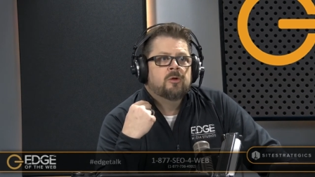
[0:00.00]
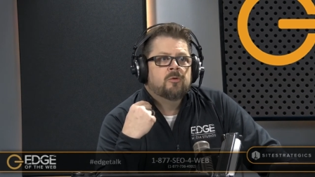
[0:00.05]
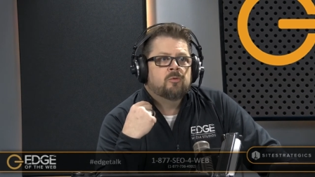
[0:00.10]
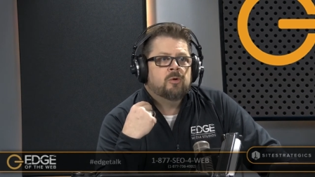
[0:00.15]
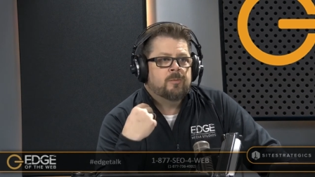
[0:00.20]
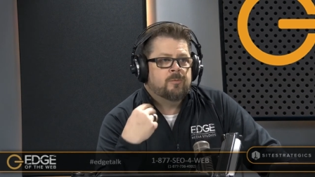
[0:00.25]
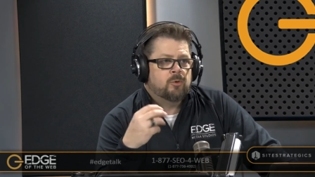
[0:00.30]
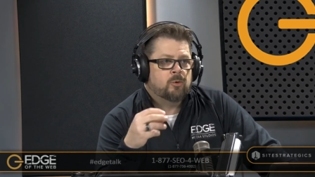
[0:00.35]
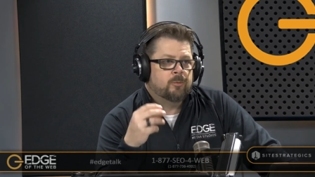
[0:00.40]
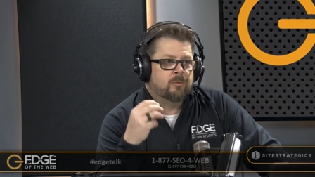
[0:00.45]

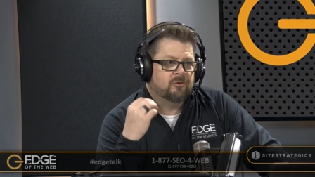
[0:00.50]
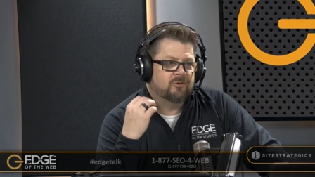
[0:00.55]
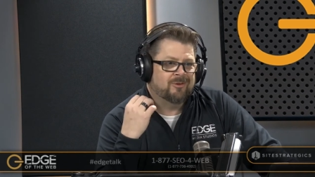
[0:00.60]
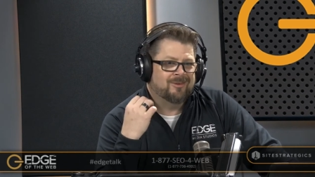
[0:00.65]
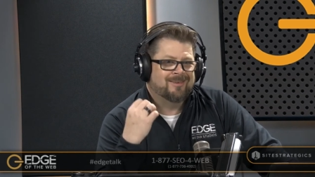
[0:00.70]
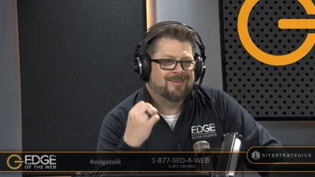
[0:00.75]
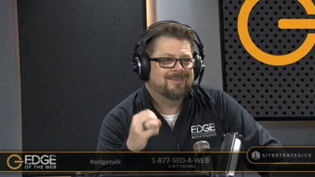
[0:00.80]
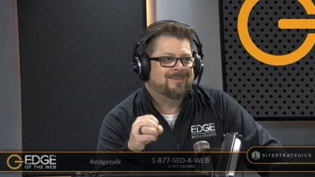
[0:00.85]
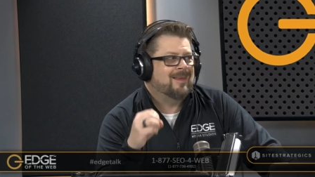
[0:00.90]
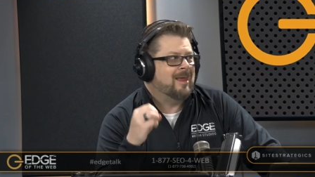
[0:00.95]
repurpose the
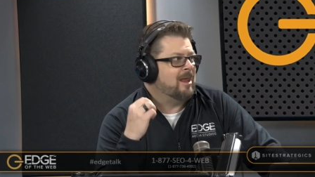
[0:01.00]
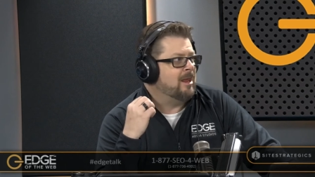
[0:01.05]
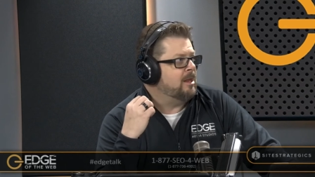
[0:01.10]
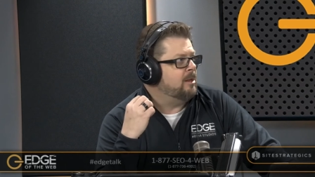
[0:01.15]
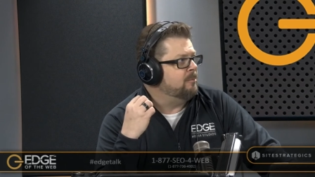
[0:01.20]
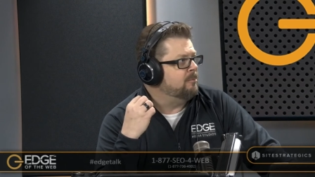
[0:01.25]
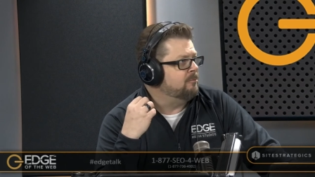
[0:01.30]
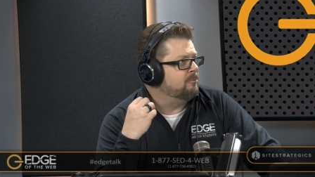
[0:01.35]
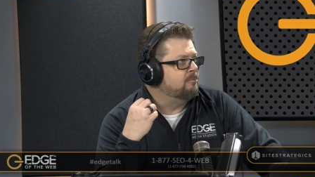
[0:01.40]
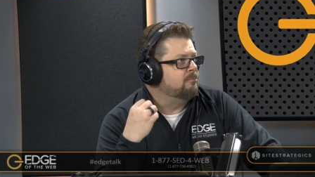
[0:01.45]

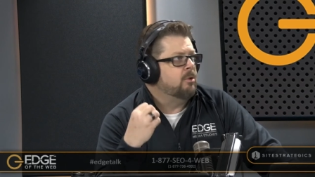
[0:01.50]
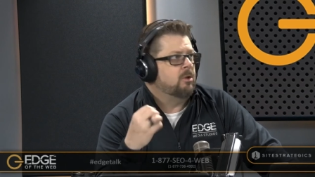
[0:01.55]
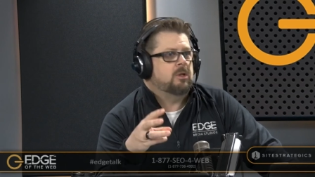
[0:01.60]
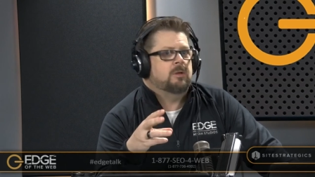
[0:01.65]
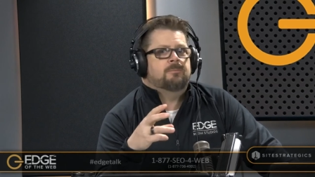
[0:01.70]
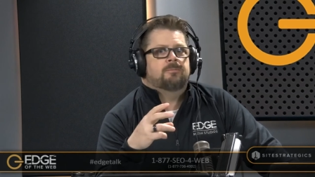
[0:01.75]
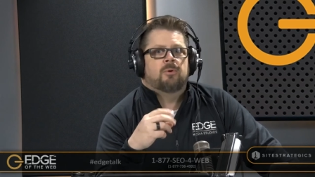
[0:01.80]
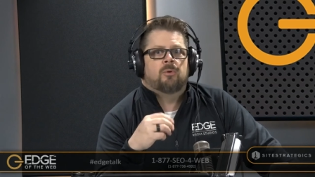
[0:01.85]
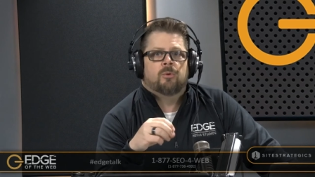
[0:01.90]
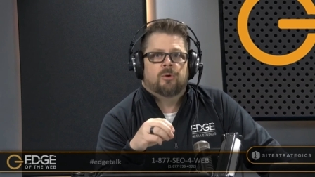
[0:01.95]
same
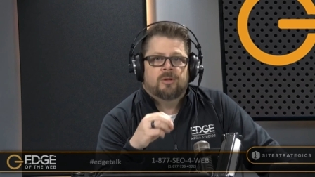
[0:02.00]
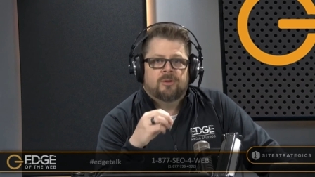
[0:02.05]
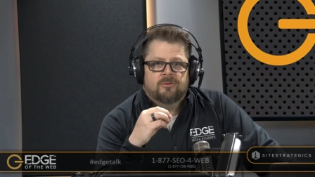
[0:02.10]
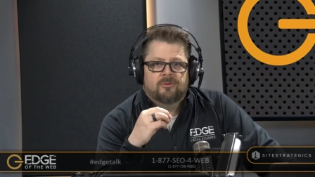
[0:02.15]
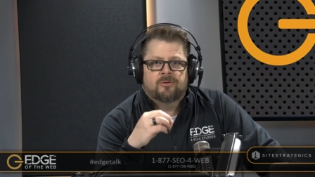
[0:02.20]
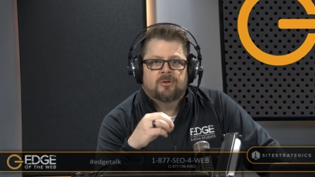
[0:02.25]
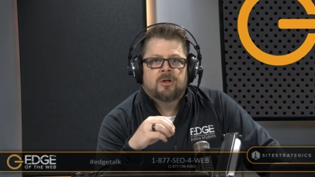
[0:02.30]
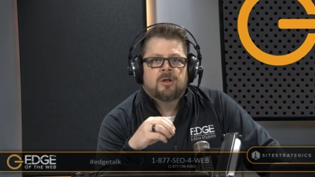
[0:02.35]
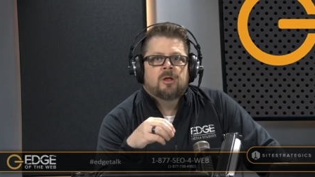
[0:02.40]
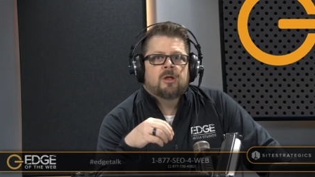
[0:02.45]
bullet
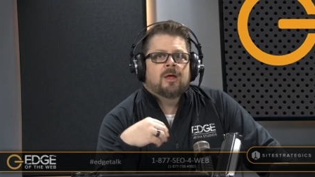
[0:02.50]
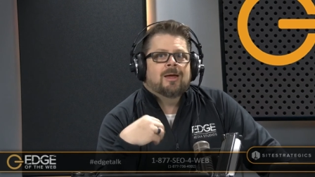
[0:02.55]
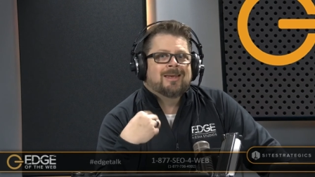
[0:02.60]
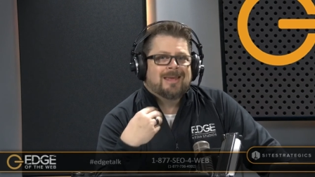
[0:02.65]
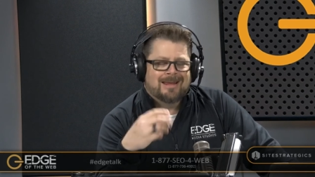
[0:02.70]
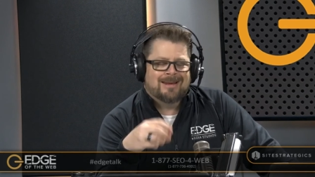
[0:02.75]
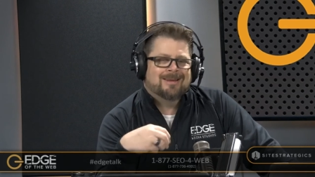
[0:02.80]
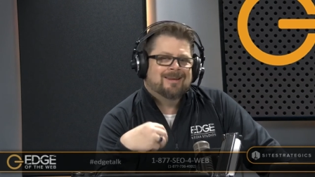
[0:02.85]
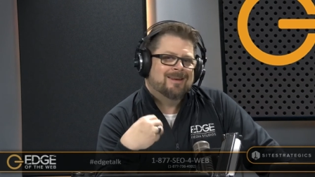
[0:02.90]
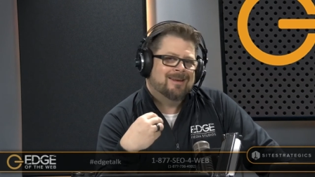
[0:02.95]
points
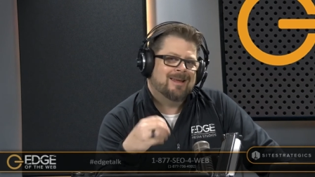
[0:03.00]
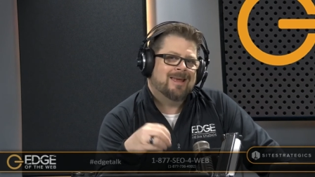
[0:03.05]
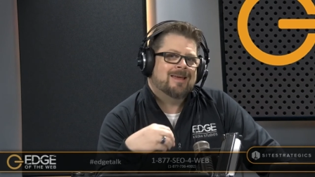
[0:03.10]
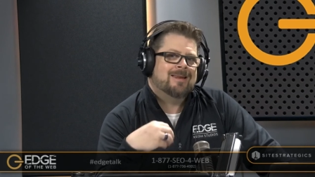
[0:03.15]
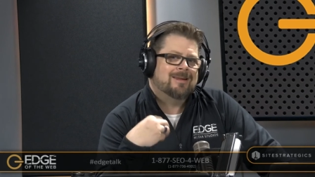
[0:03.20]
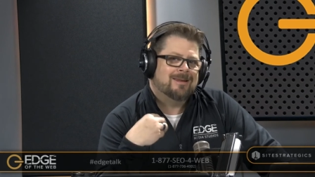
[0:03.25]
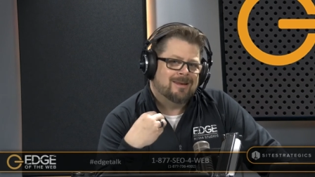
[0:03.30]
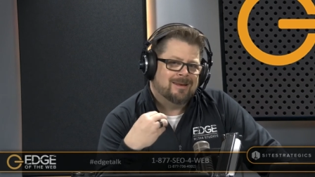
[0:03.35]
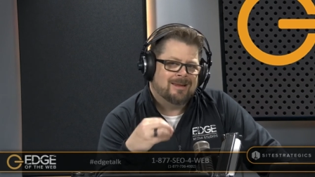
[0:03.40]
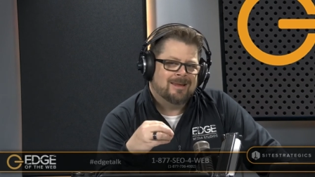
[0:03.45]
again and again
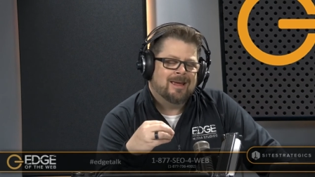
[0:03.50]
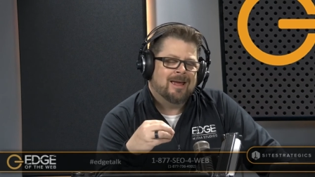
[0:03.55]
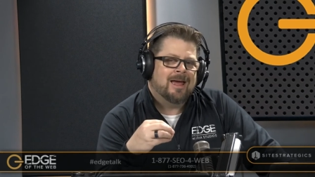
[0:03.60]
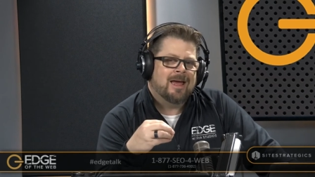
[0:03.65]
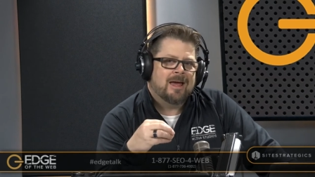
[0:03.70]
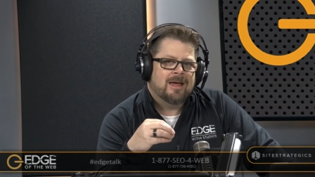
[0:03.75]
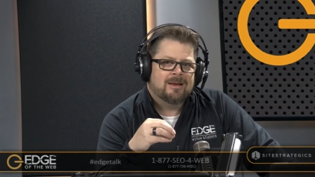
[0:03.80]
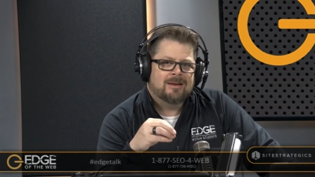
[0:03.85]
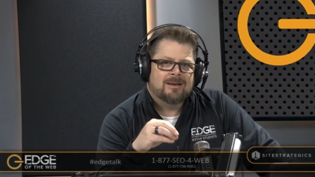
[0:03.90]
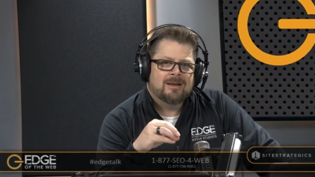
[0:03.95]
and
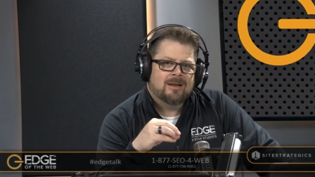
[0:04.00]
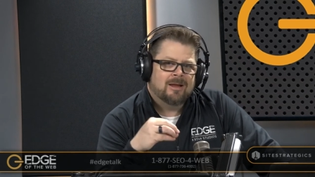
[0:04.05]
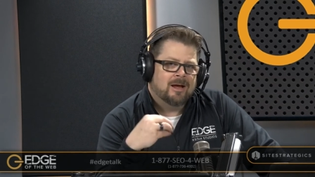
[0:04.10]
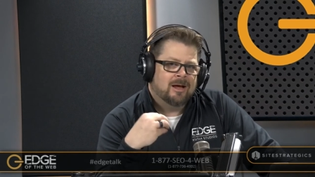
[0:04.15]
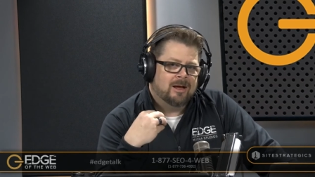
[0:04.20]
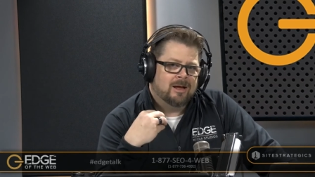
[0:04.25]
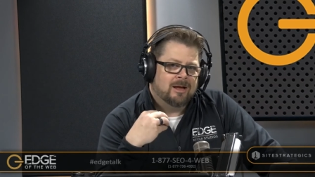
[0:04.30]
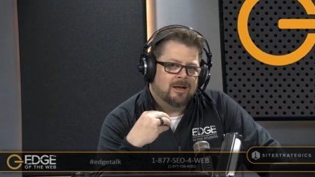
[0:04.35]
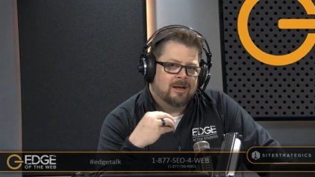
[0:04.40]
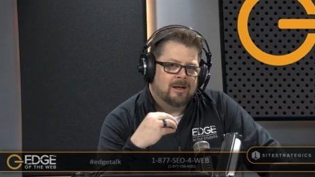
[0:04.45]
again
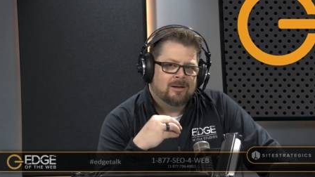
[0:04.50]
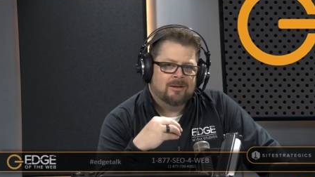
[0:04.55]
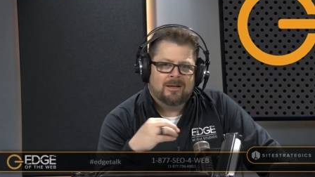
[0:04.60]
uh,